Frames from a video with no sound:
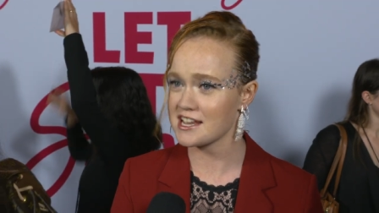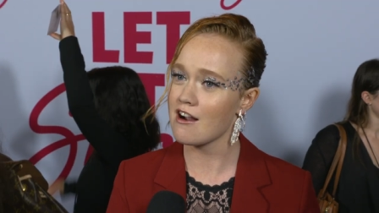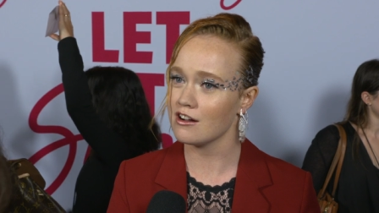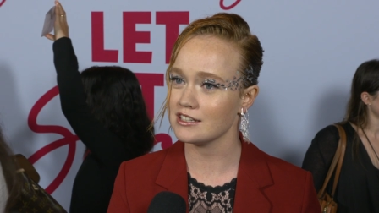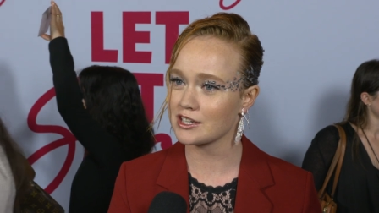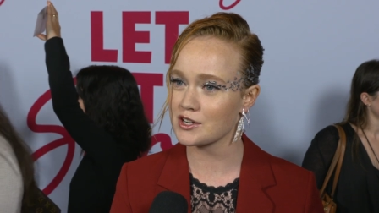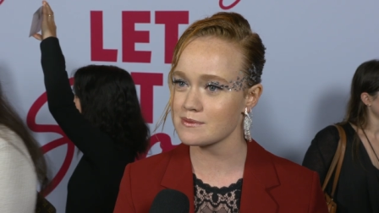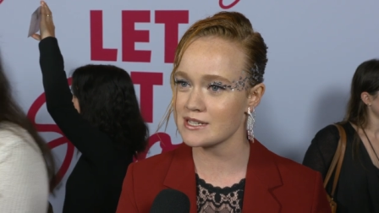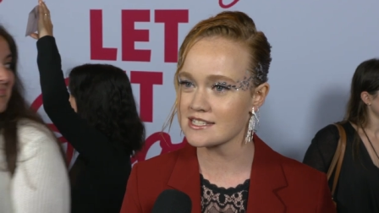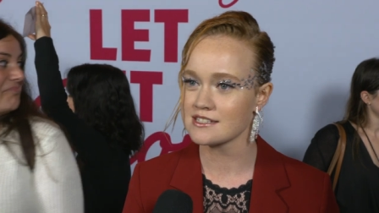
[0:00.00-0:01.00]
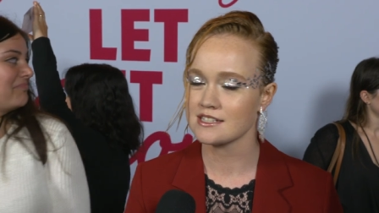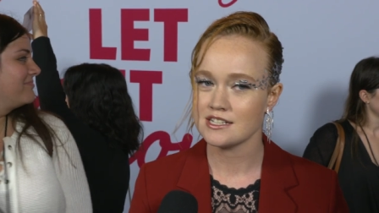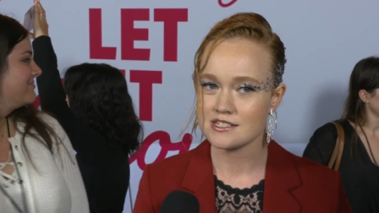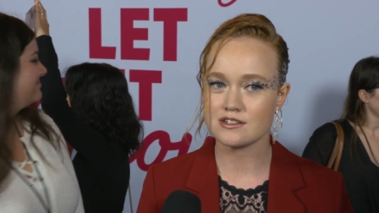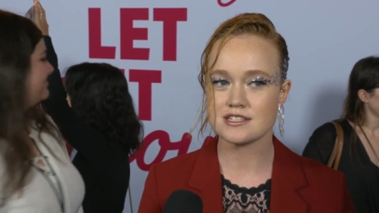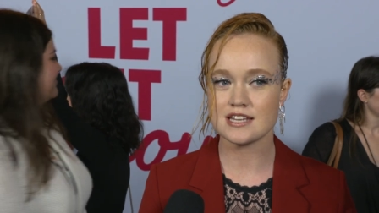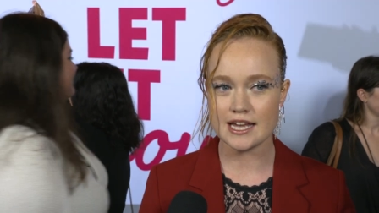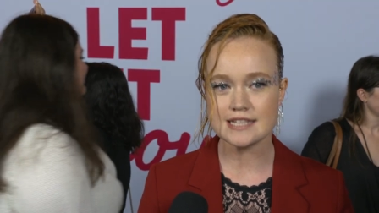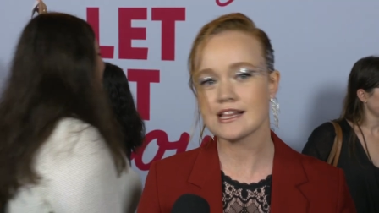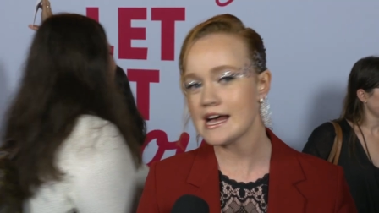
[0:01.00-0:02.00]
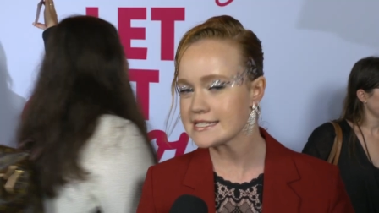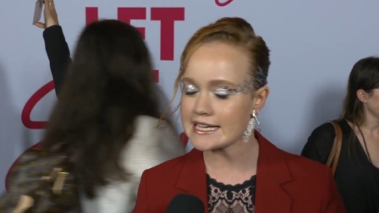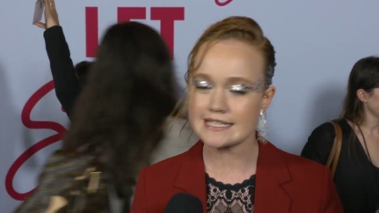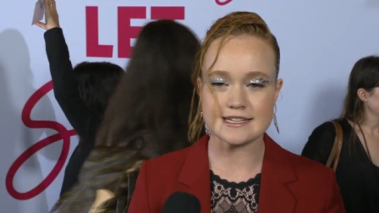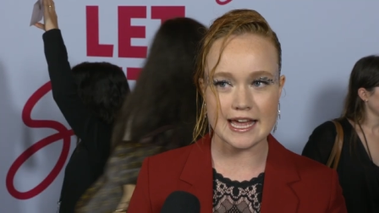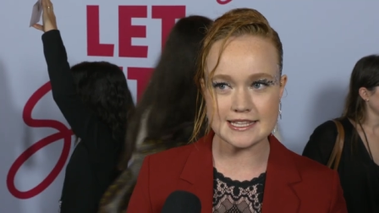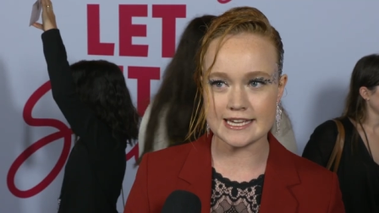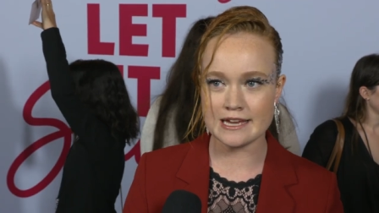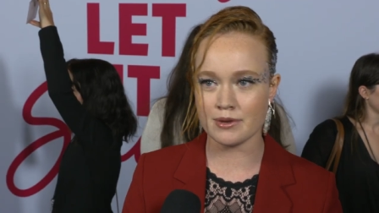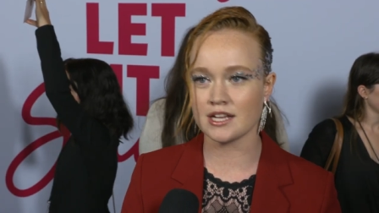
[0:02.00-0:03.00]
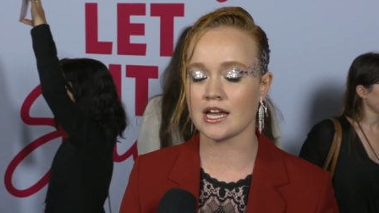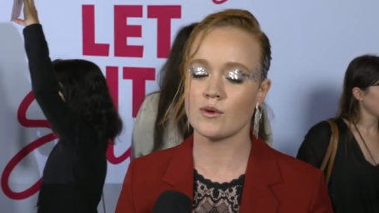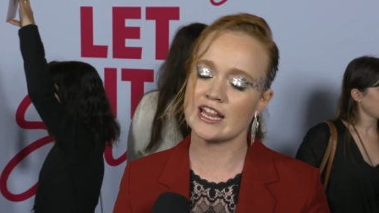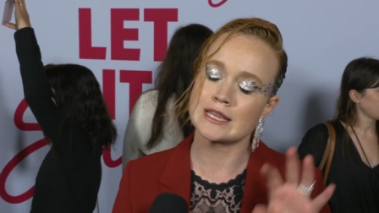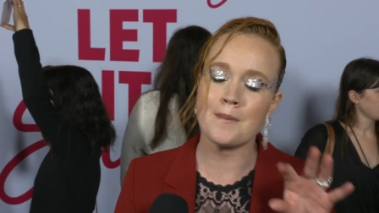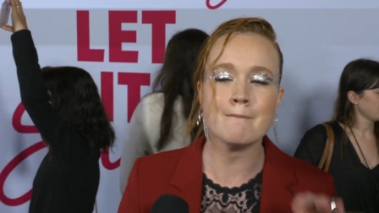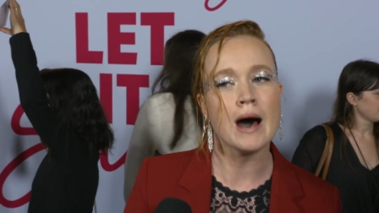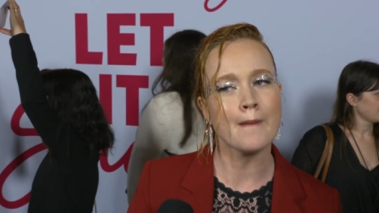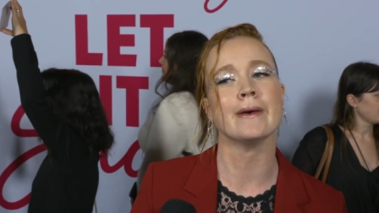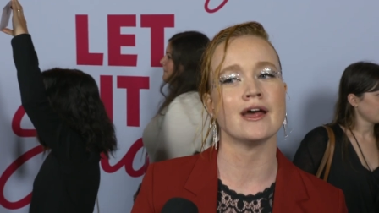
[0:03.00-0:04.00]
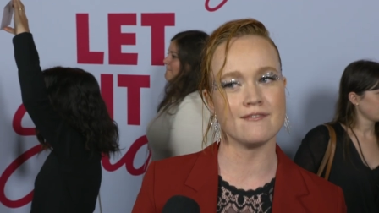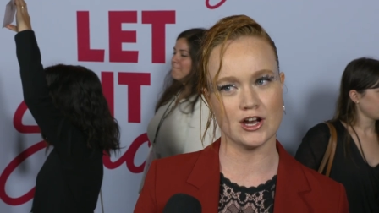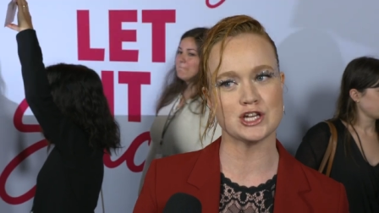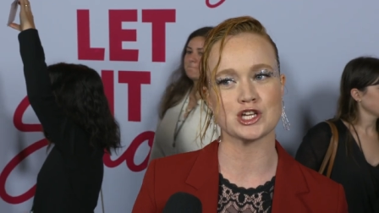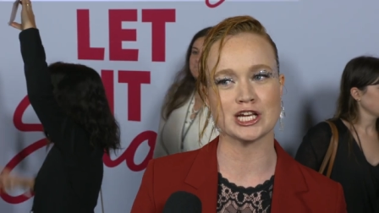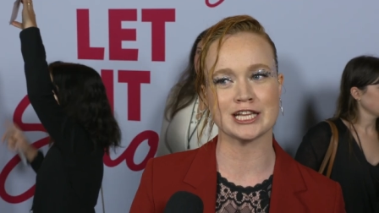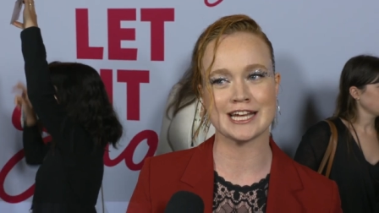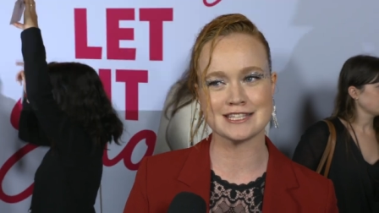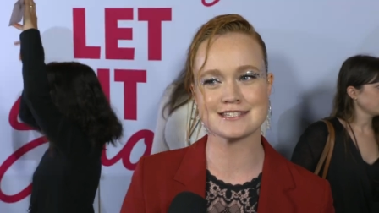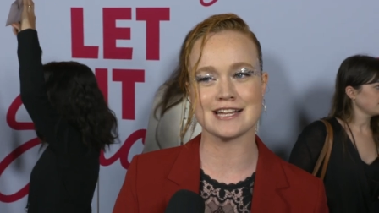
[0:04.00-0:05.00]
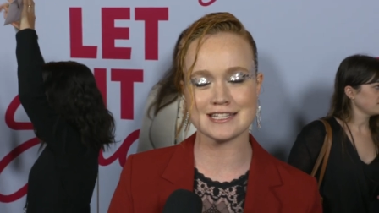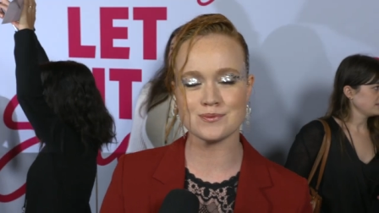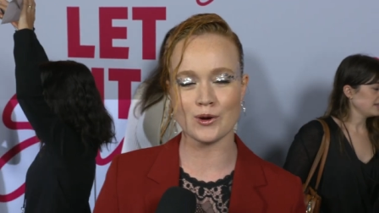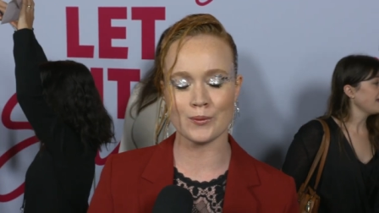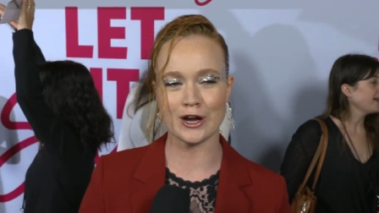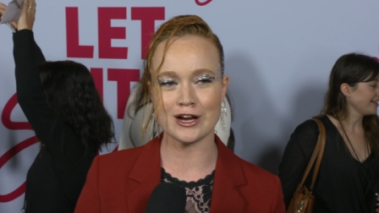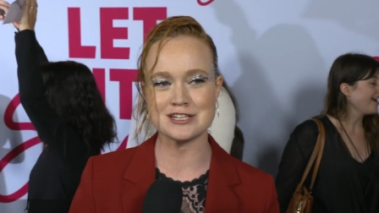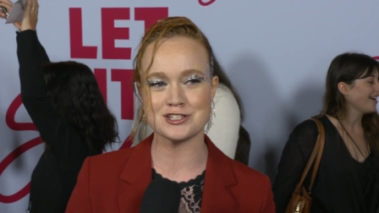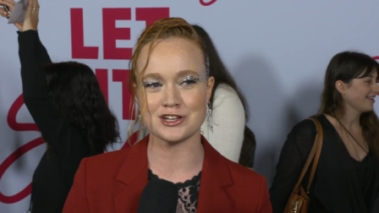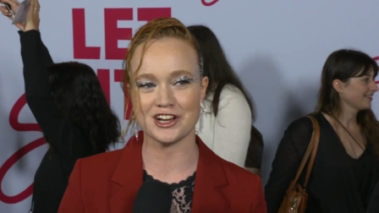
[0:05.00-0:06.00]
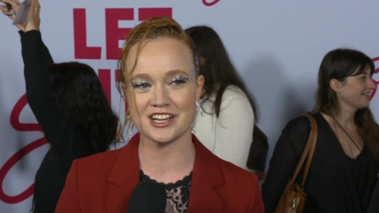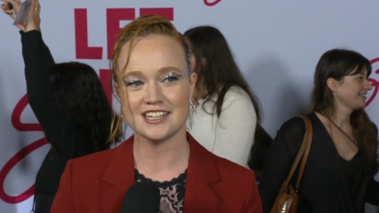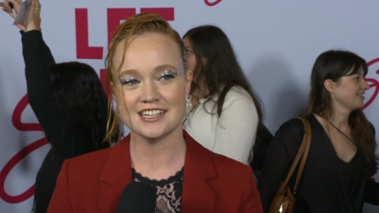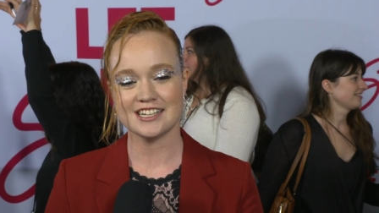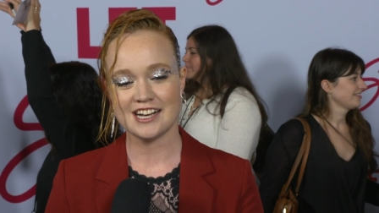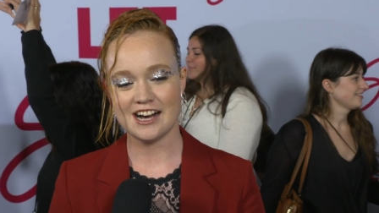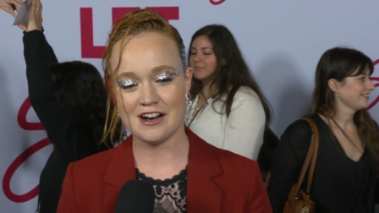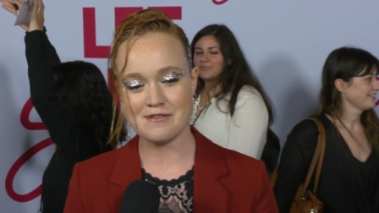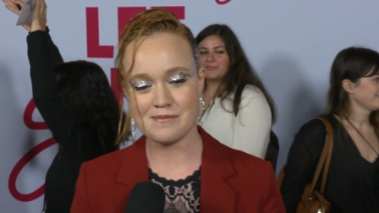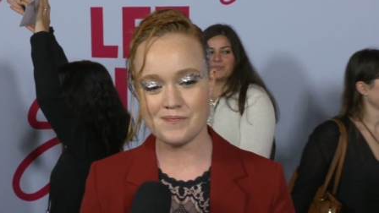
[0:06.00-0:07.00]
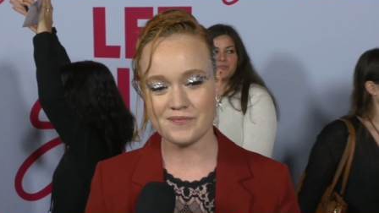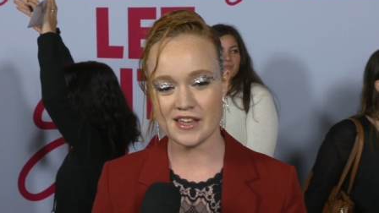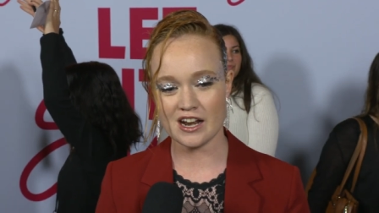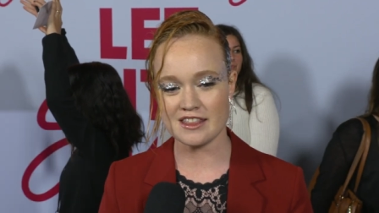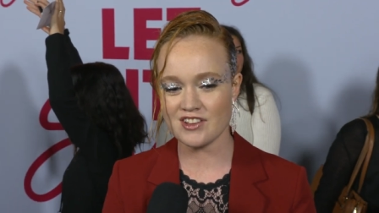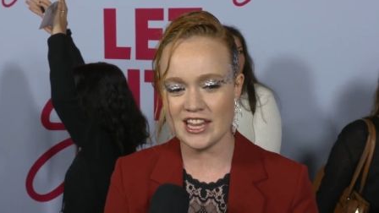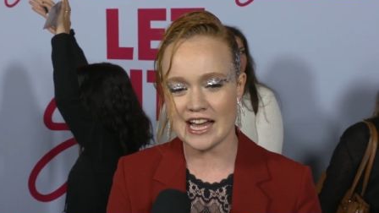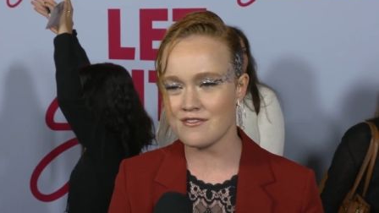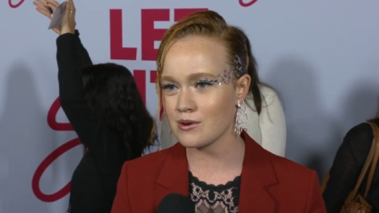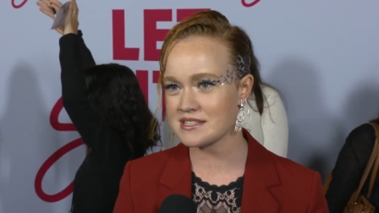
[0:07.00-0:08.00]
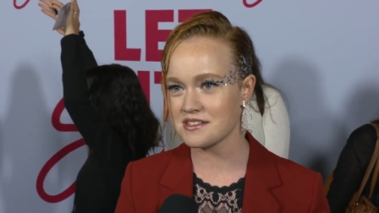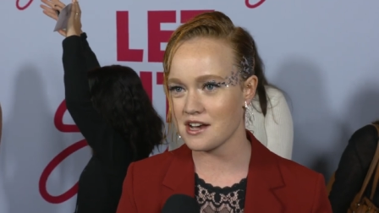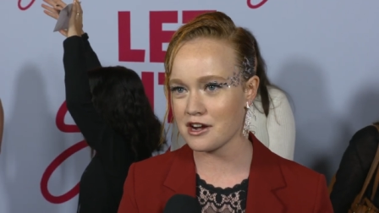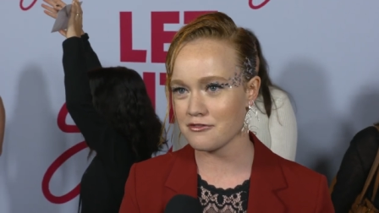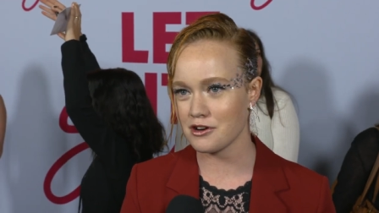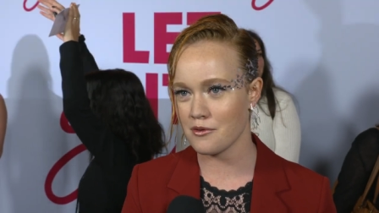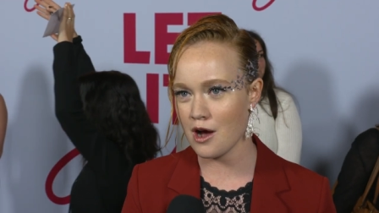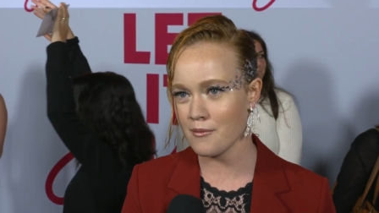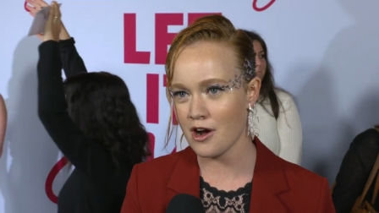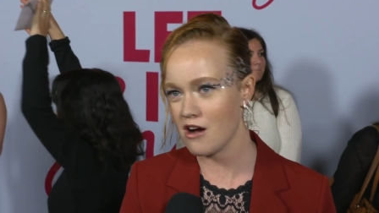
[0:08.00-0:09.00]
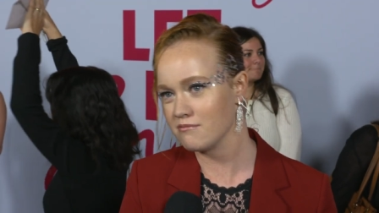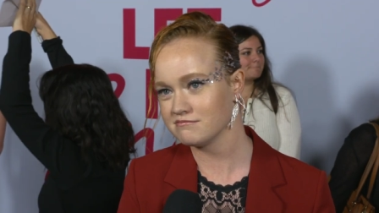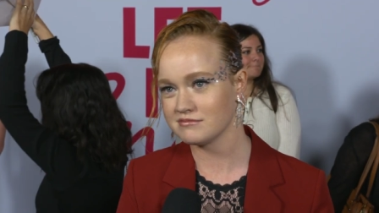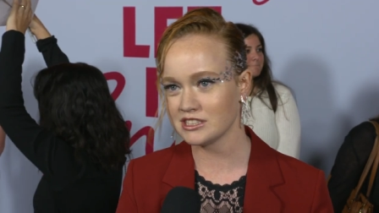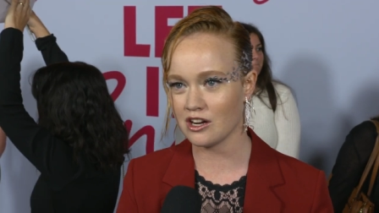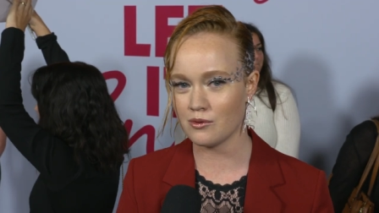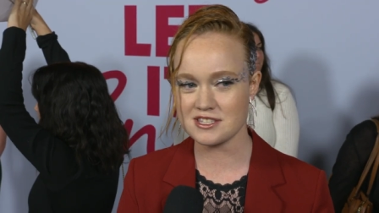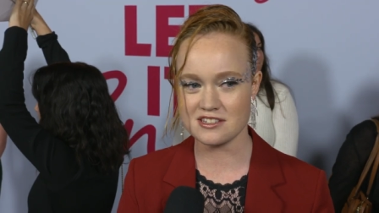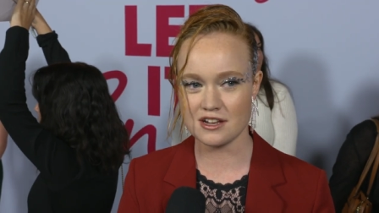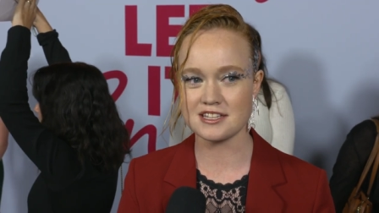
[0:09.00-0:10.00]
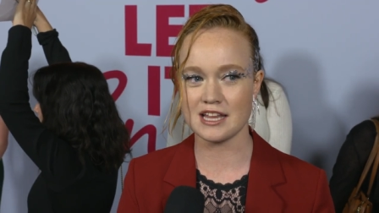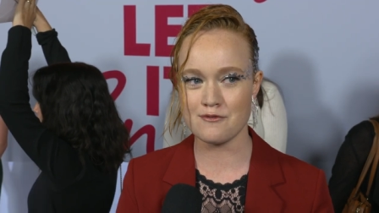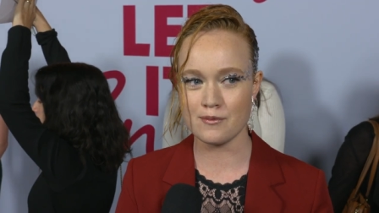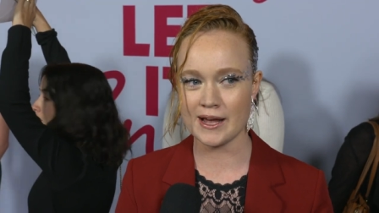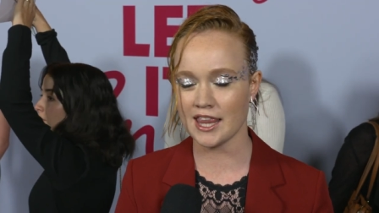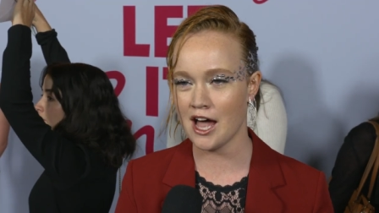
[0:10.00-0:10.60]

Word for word: Carol at Christmas, so it's like it's classic, it's Dickensian, but like we like the Muppet version. That's that's what we're into, um, and I feel like everyone's a sucker for a rom com. You know, what's not to love about